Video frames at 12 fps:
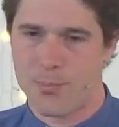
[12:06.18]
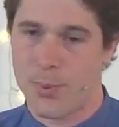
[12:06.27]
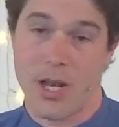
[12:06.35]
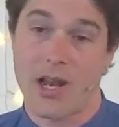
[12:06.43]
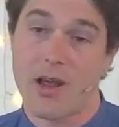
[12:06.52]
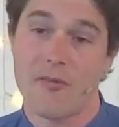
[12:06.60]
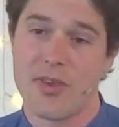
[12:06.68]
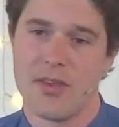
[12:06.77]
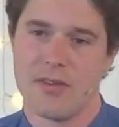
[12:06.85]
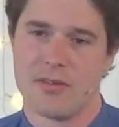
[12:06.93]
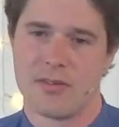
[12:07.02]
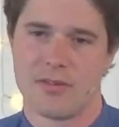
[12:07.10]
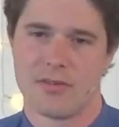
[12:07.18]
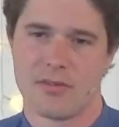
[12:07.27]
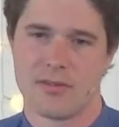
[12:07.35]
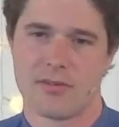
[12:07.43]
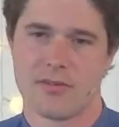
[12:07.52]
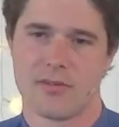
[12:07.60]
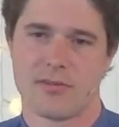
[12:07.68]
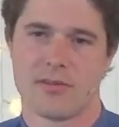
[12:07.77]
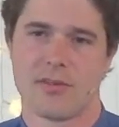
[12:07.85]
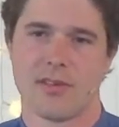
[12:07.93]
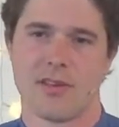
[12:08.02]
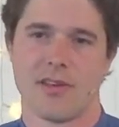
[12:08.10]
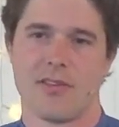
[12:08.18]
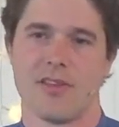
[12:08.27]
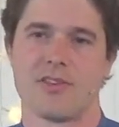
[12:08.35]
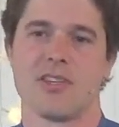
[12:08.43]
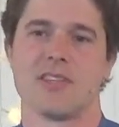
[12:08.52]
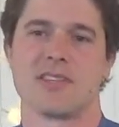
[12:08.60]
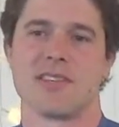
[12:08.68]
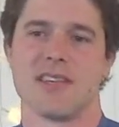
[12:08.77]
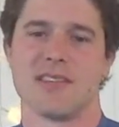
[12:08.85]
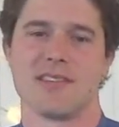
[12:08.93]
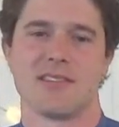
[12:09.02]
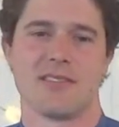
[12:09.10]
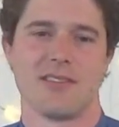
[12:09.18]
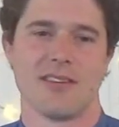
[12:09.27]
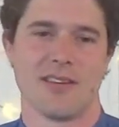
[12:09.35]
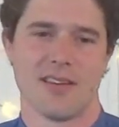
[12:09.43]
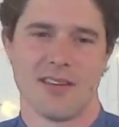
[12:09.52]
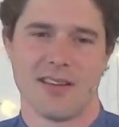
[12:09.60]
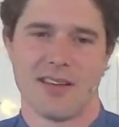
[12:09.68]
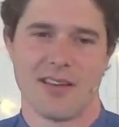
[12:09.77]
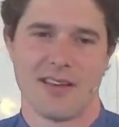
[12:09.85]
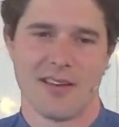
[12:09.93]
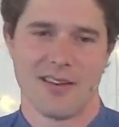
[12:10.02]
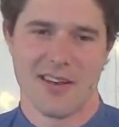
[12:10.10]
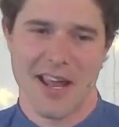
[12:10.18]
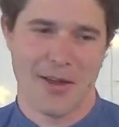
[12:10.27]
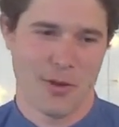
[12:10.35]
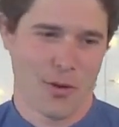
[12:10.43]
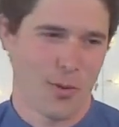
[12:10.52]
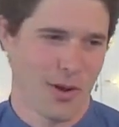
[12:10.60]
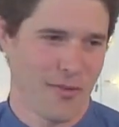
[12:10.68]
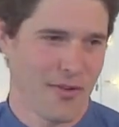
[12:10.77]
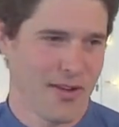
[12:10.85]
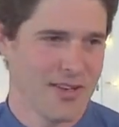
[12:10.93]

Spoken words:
but I love you, that Jesus says, now you're qualified.